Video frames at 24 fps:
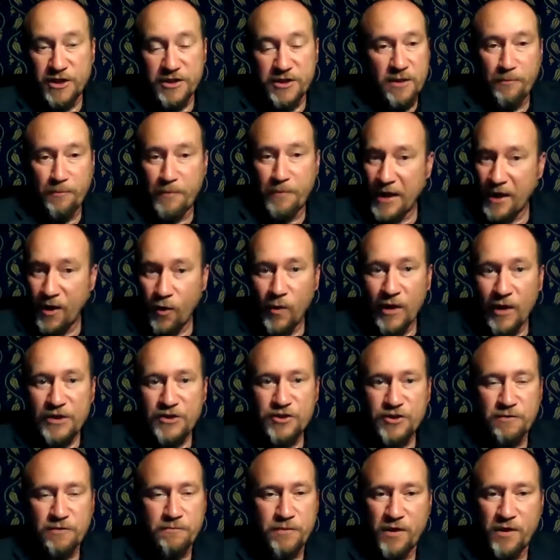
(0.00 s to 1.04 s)
It's a big
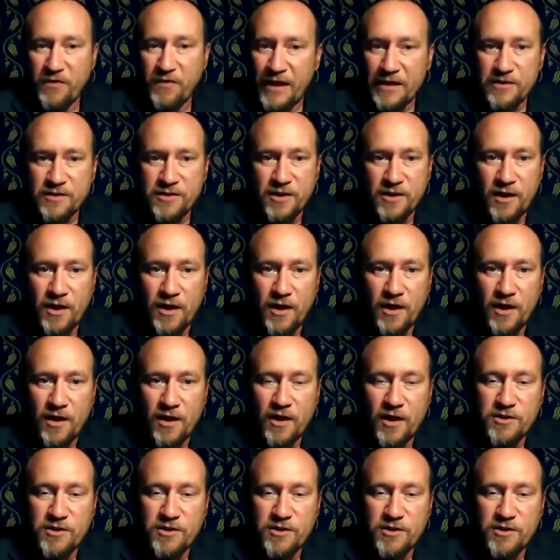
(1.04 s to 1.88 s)
question, but that's a